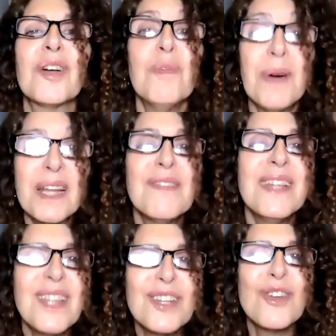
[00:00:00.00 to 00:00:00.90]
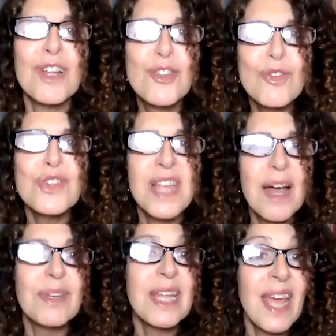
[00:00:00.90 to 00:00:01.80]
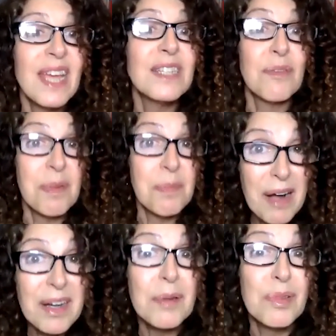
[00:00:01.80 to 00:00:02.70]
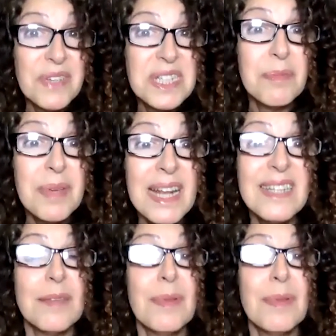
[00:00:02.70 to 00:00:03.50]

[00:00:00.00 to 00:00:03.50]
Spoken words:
comparative literature at Georgetown gained remarkable visibility